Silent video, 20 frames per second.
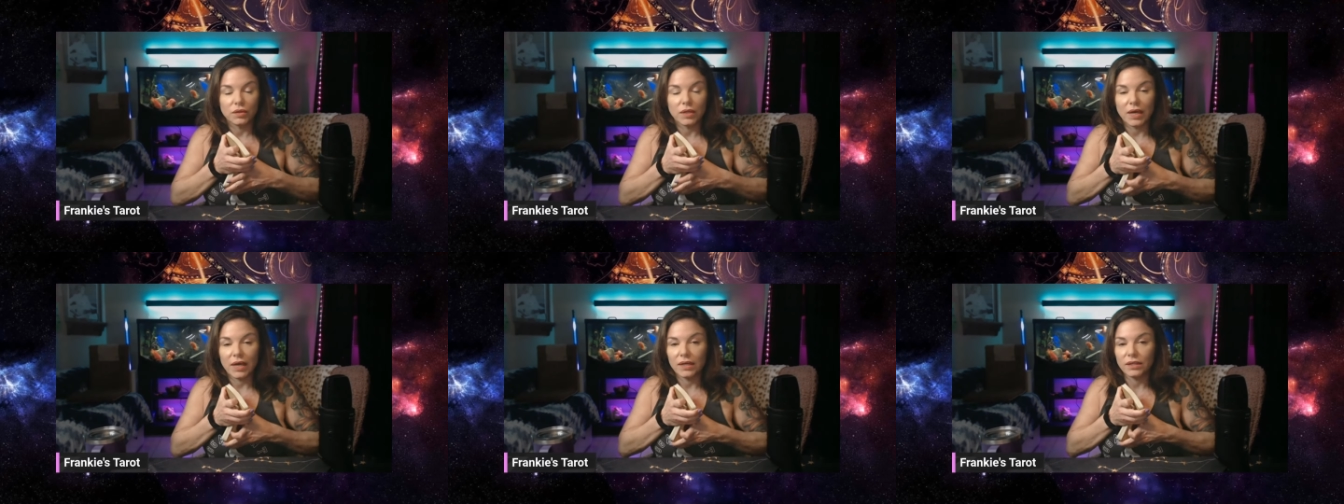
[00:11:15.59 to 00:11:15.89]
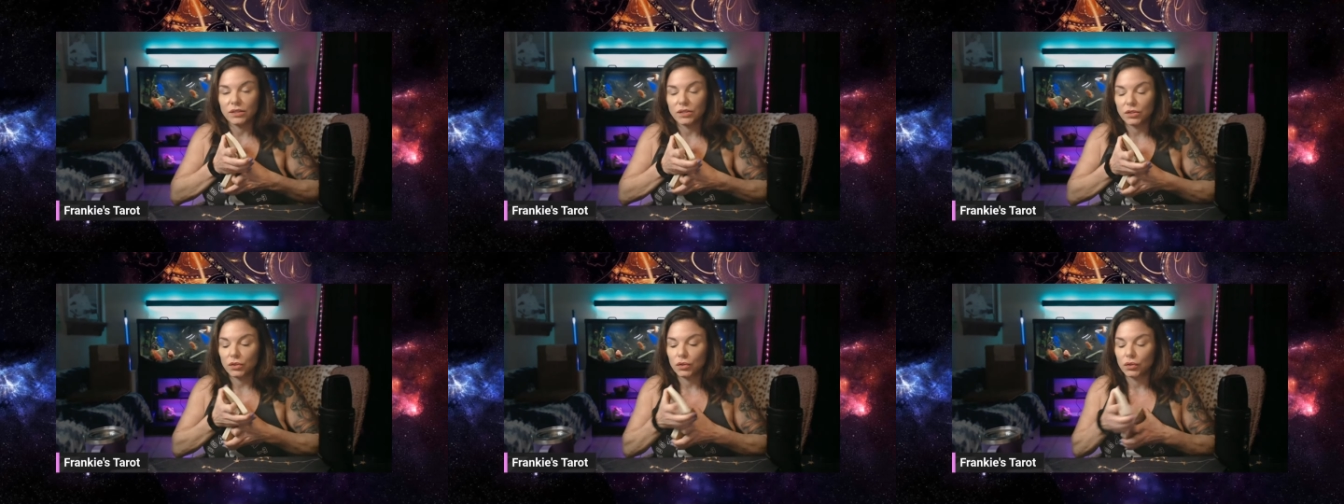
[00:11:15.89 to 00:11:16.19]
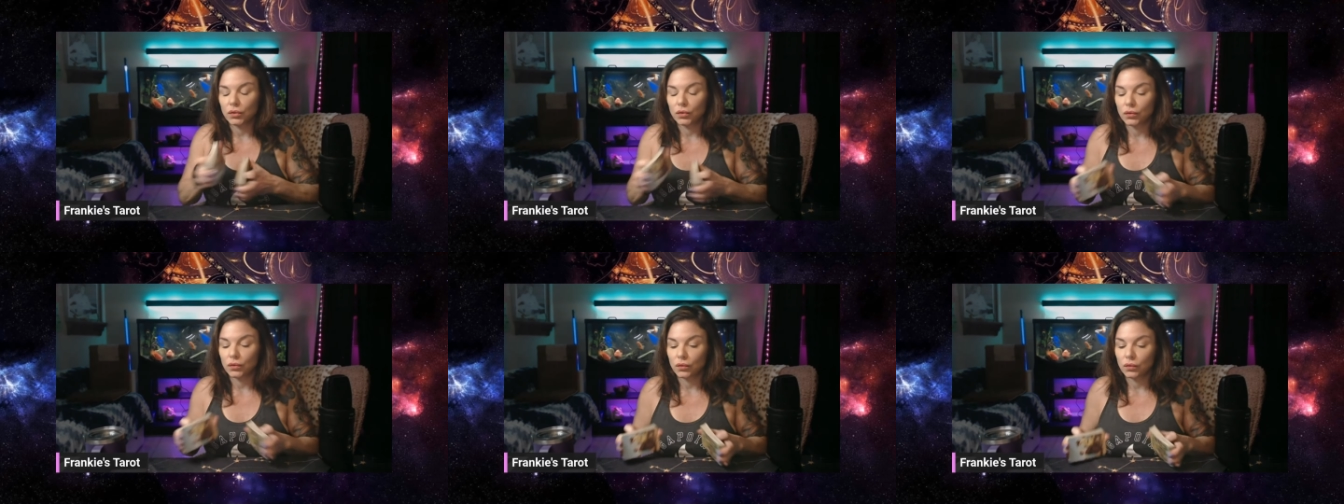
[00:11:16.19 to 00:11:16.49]
that
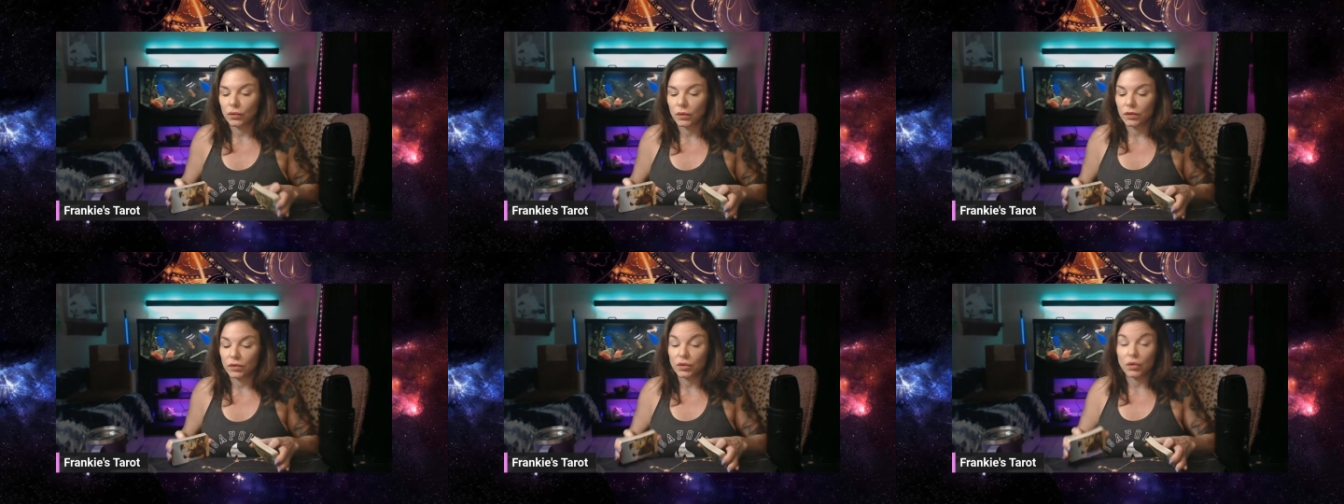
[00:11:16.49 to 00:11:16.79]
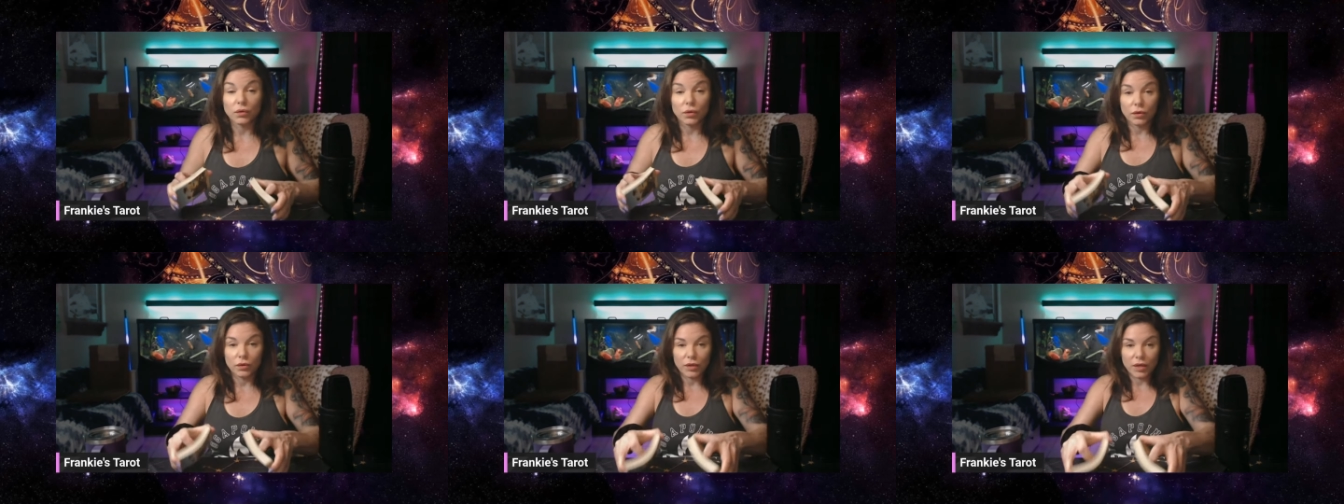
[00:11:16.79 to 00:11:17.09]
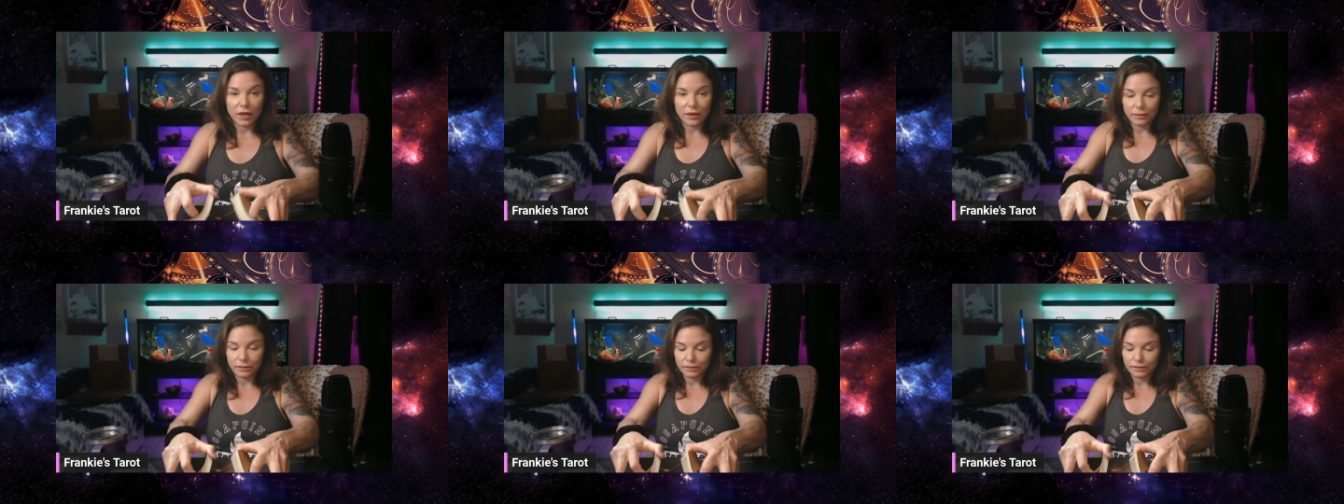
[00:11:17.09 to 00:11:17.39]
you don't know yet,